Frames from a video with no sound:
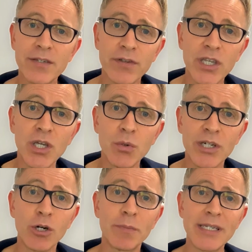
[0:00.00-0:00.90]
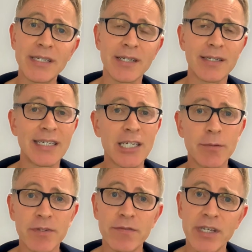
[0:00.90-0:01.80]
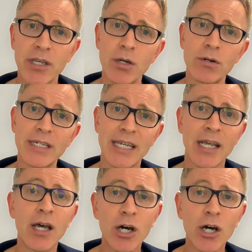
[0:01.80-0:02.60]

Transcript: for you and your business in terms of security,